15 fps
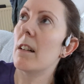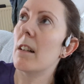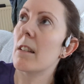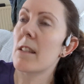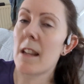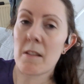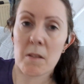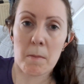
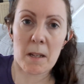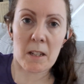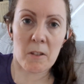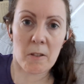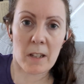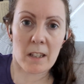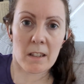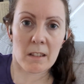So that was a bit
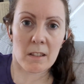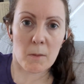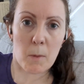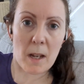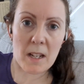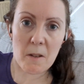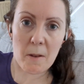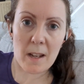annoying.
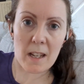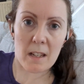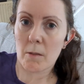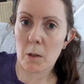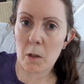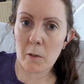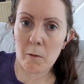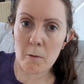But anyway,
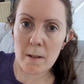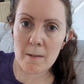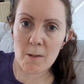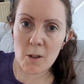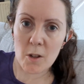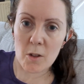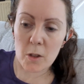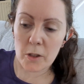recovery
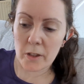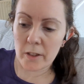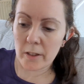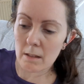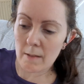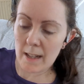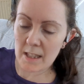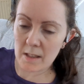run done.
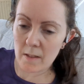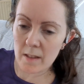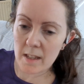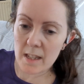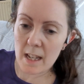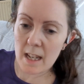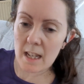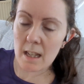The rest of the
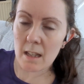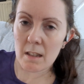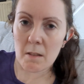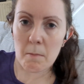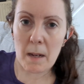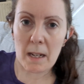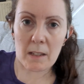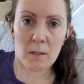day,
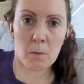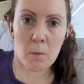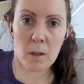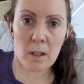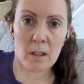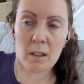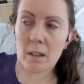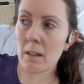back to
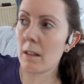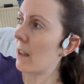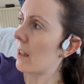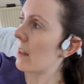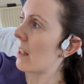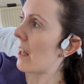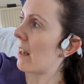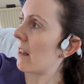work,
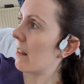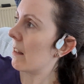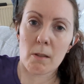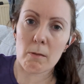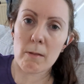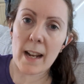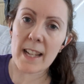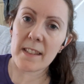and then
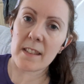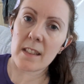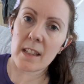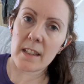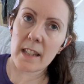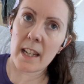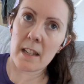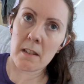rest,
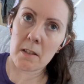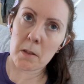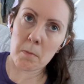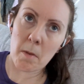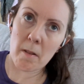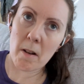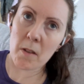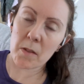and then
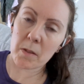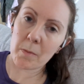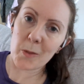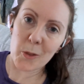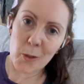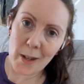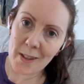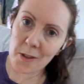tomorrow some
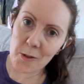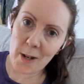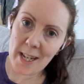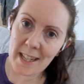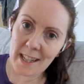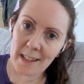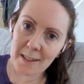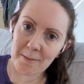strength
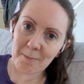training.